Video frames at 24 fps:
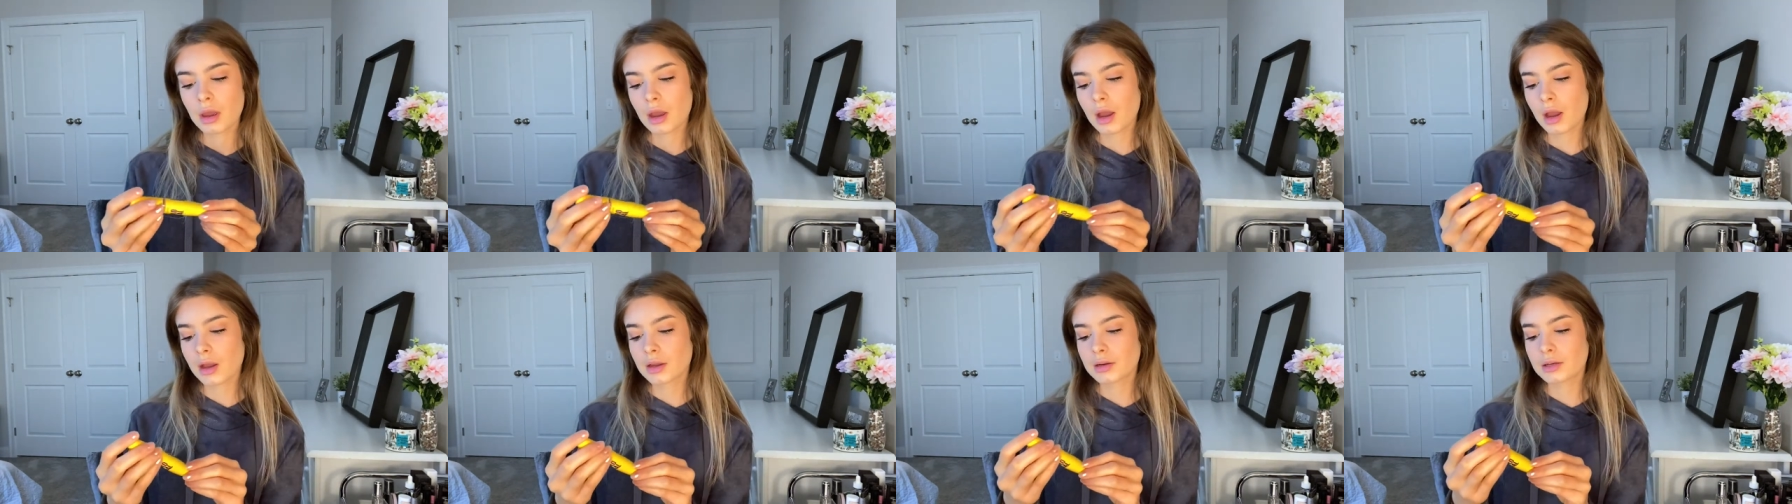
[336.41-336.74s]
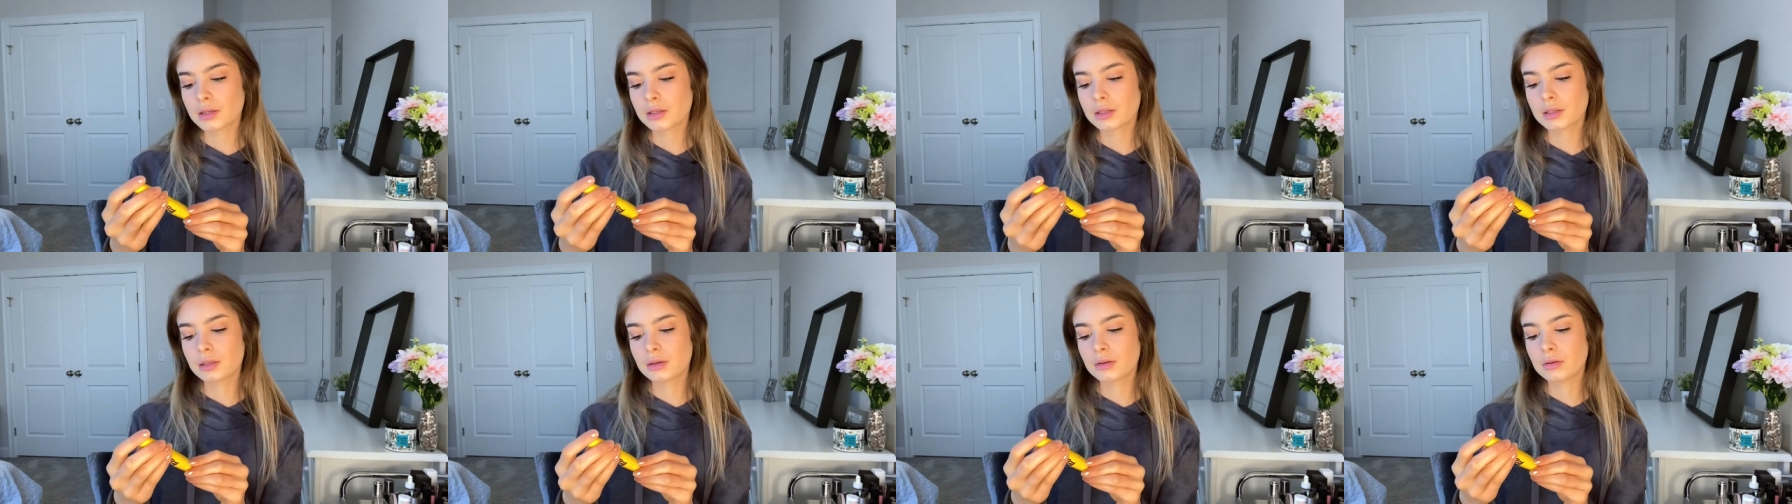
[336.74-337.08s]
I
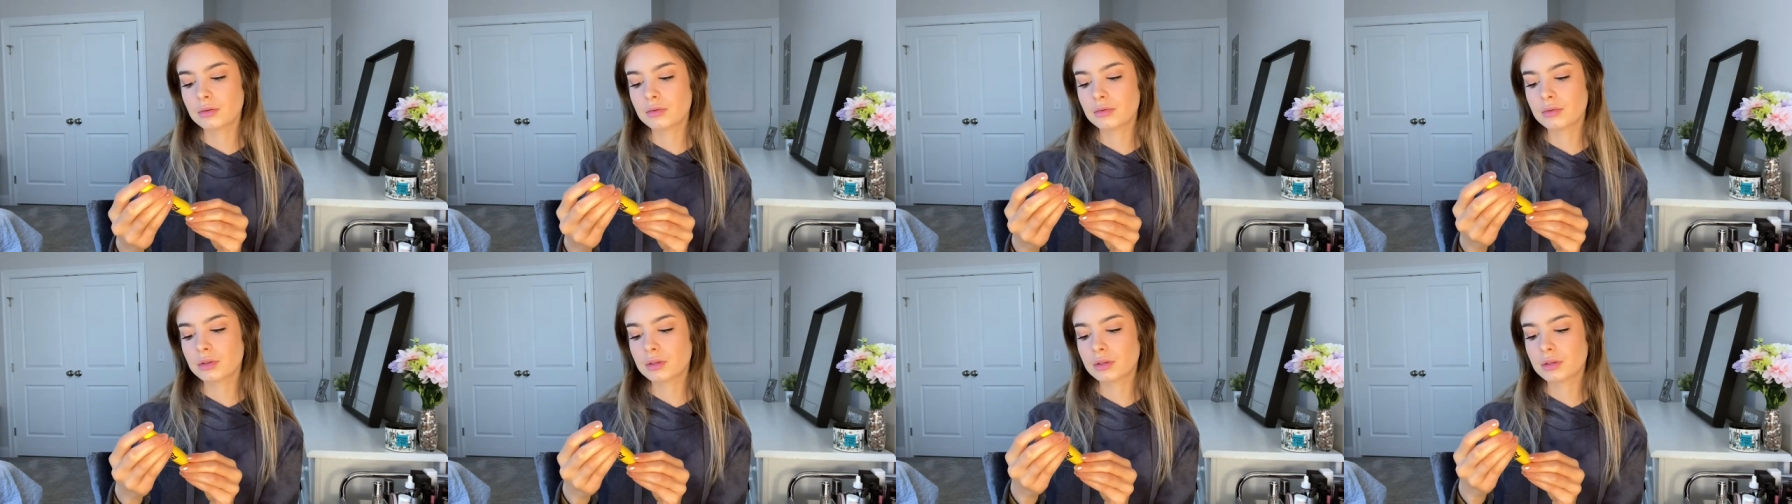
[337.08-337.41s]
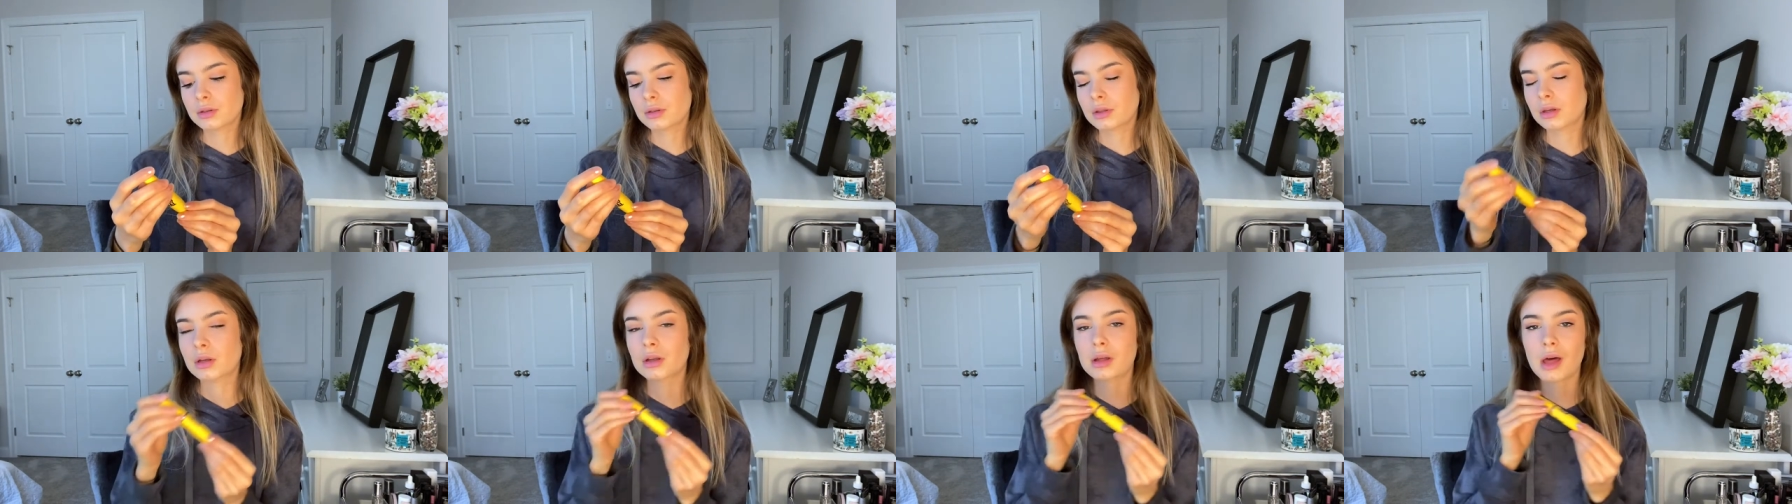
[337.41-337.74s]
just
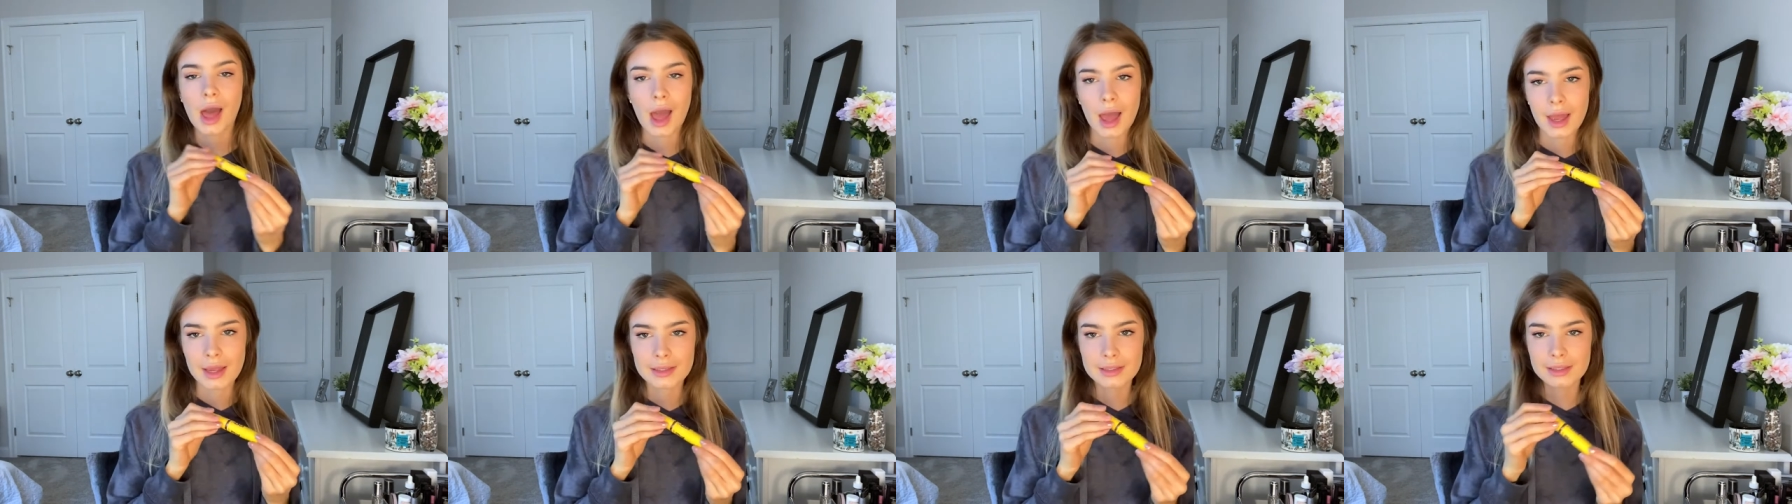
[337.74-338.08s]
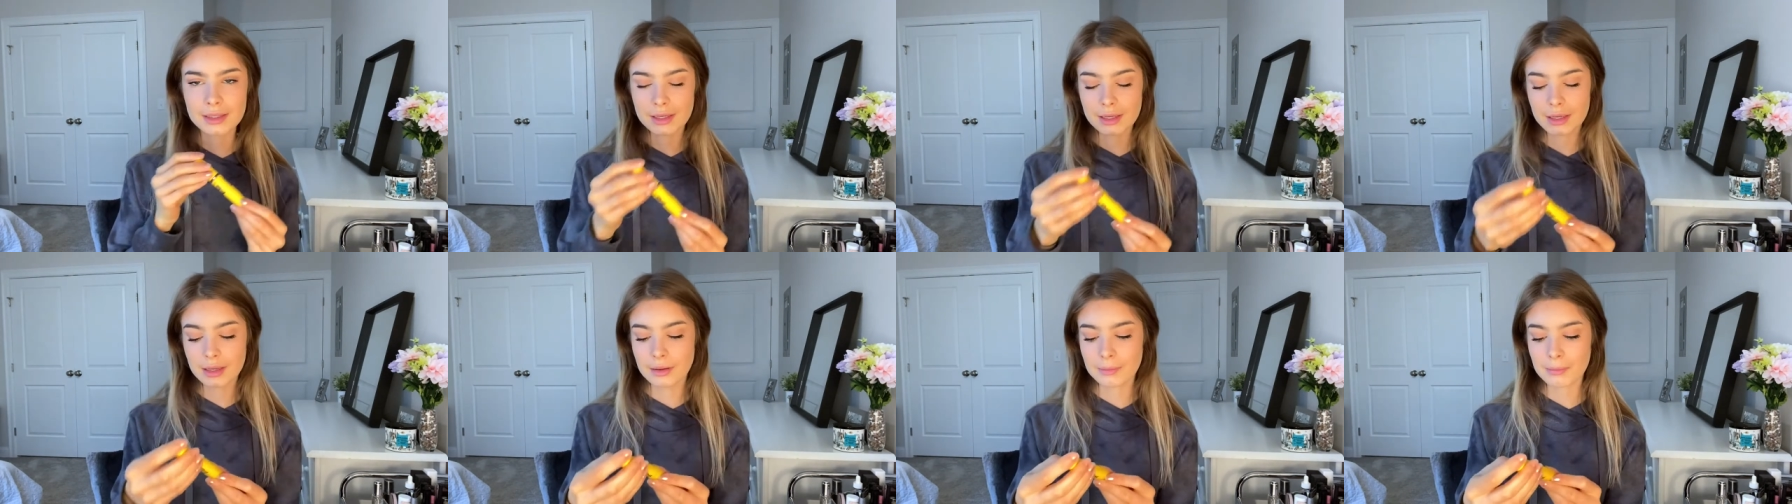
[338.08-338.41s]
used the
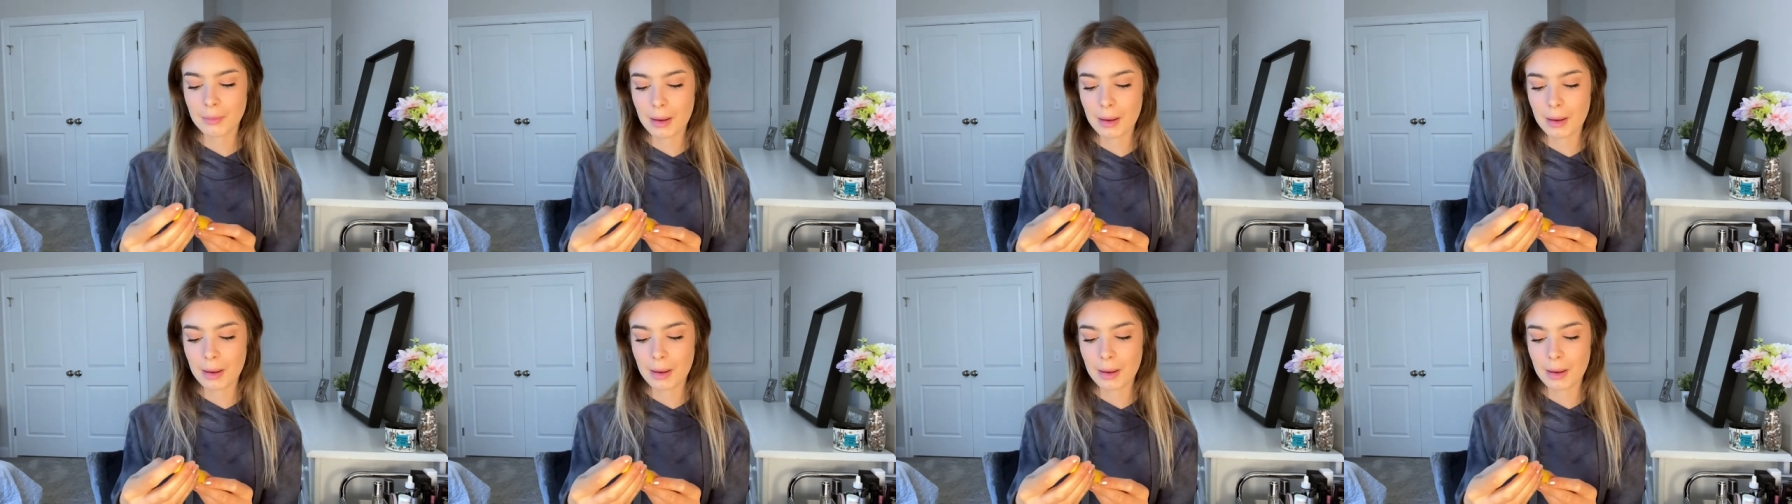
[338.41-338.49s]
classic,